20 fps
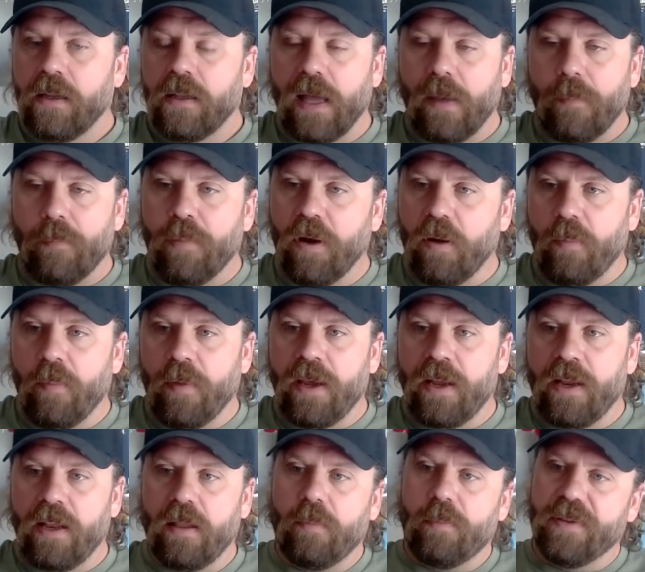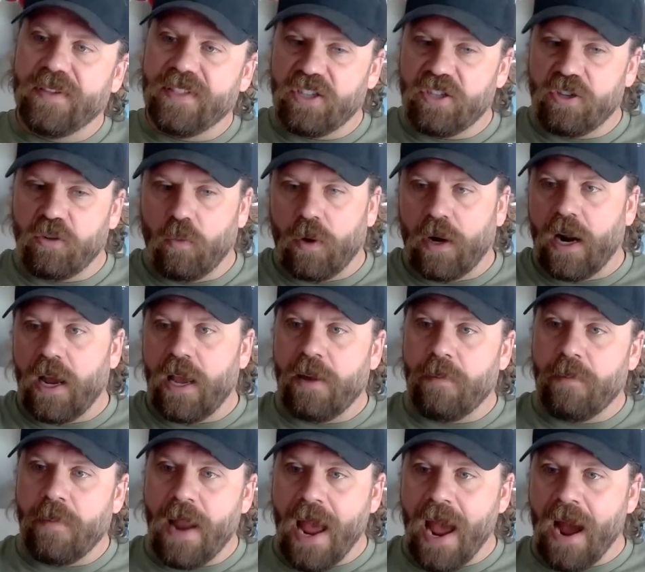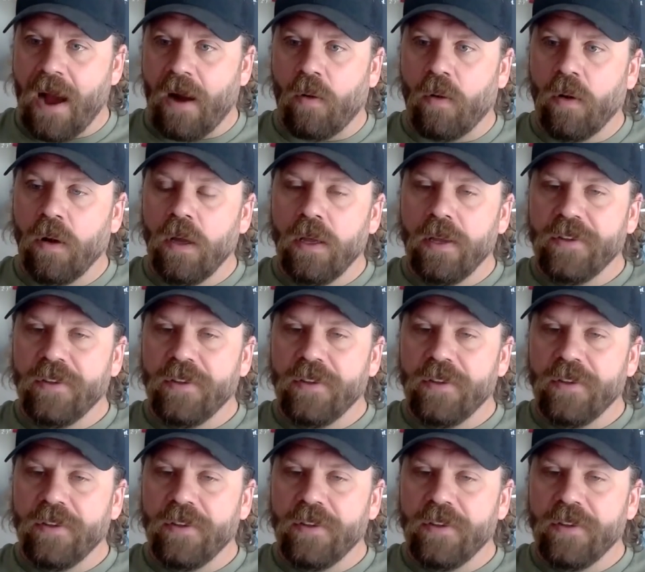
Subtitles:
that put me in the position where I am now?